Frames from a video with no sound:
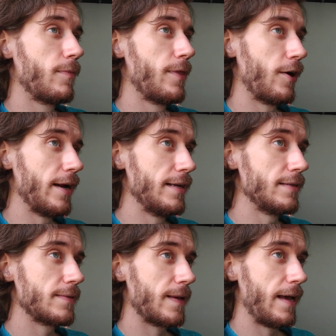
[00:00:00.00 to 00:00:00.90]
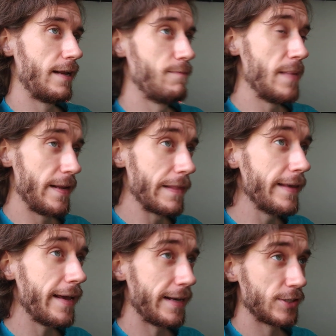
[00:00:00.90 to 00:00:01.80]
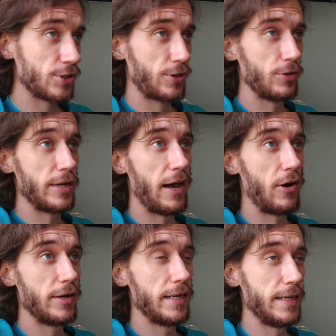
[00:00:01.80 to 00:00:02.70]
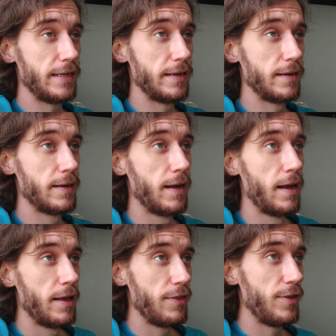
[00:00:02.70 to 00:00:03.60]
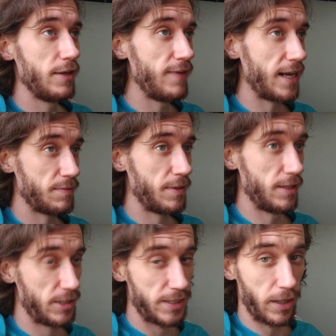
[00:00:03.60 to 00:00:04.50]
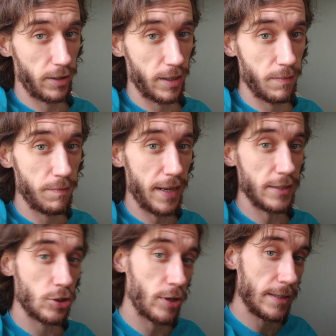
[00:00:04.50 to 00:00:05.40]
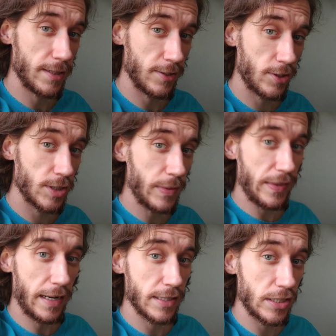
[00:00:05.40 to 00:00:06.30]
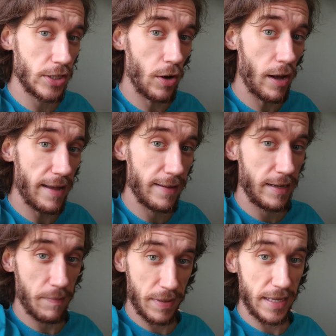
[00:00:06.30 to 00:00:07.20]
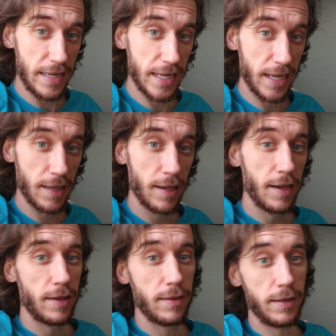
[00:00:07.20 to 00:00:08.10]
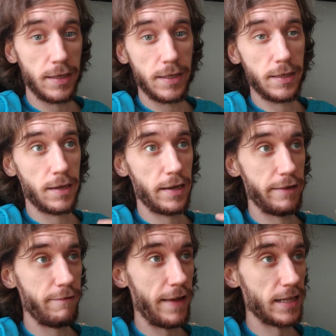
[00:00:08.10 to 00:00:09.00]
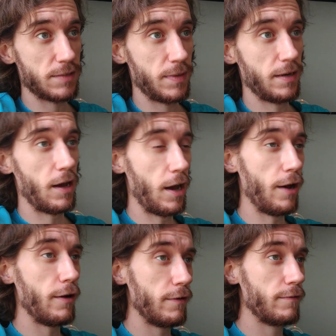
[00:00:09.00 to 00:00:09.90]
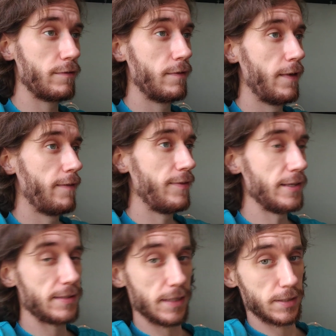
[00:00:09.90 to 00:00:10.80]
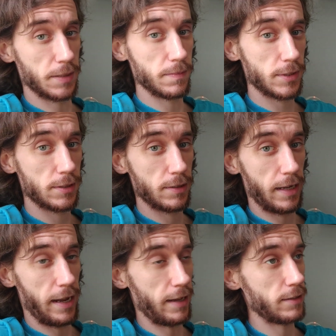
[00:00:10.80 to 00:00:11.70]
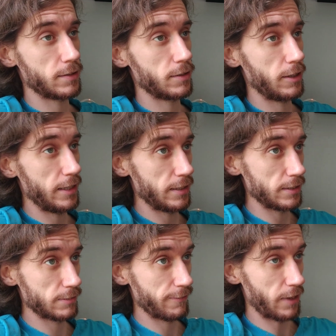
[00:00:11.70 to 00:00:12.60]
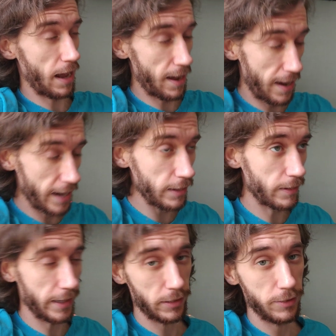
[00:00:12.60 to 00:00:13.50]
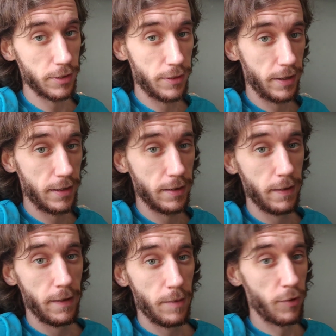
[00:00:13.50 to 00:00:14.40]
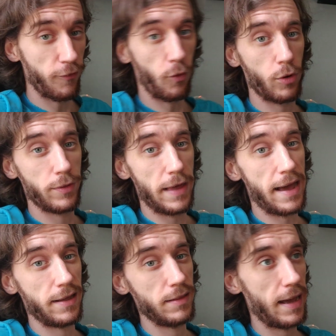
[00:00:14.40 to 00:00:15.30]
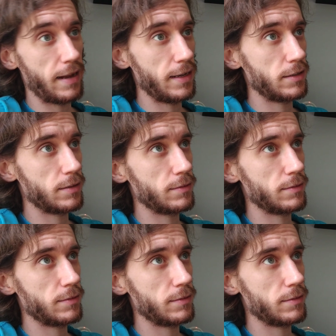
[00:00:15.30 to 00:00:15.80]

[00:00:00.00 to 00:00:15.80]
There is admittedly a slowdown in the advancement of silicon-based transistors, but that is not impeding the advancement of these systems, and it is highly likely before that